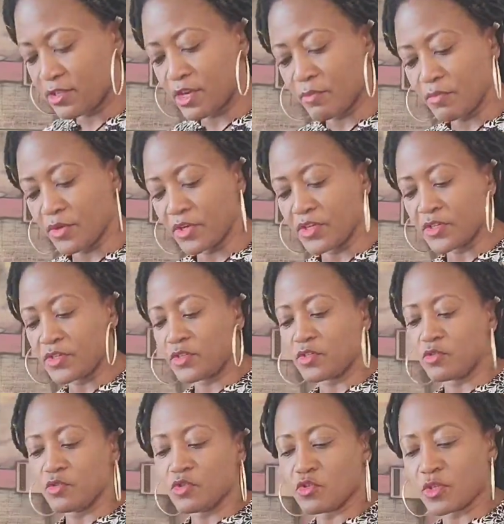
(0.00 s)
But
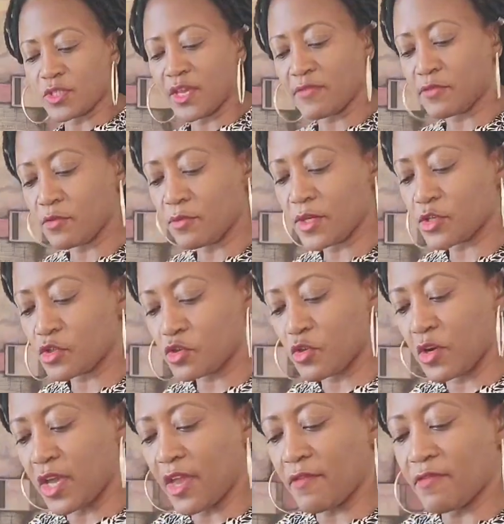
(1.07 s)
you just have to make sure
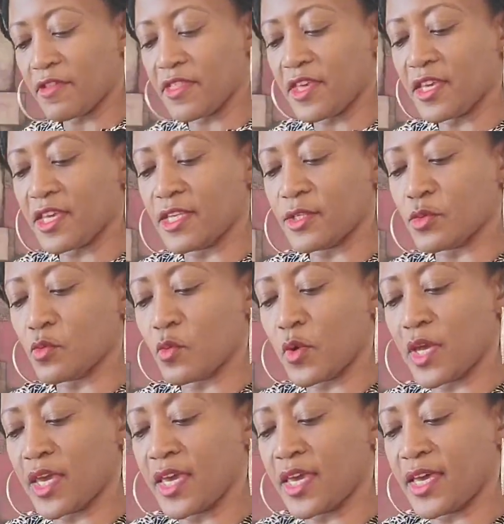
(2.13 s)
everything is
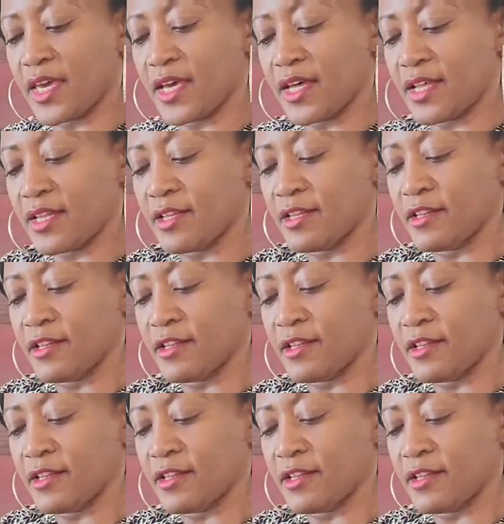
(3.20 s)
well